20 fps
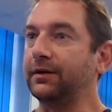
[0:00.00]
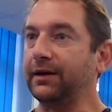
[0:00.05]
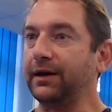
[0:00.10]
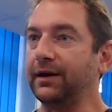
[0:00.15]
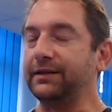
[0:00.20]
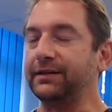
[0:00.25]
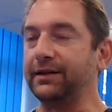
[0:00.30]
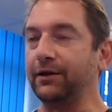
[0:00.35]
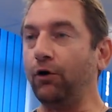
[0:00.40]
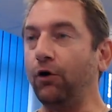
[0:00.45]

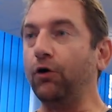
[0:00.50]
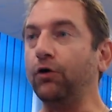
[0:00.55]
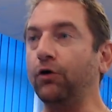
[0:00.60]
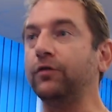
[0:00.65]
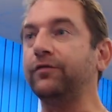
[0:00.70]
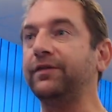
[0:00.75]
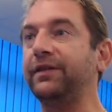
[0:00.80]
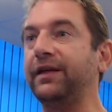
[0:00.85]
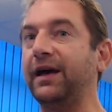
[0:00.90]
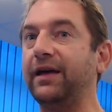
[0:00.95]
and all
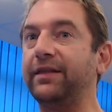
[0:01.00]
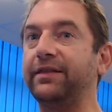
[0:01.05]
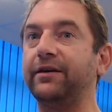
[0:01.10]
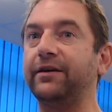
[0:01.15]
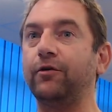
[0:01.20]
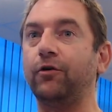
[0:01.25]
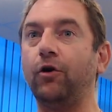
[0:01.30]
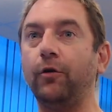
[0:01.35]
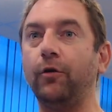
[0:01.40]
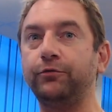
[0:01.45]
of the
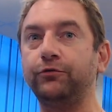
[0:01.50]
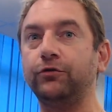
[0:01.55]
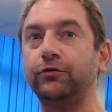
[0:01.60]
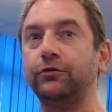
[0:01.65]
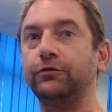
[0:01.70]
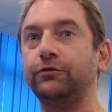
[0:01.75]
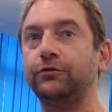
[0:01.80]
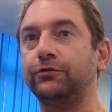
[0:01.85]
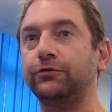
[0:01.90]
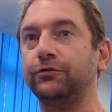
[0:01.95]
other
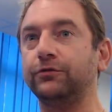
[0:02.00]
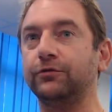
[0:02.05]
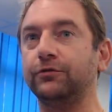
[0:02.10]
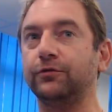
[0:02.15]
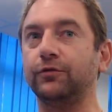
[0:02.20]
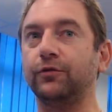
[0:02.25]
options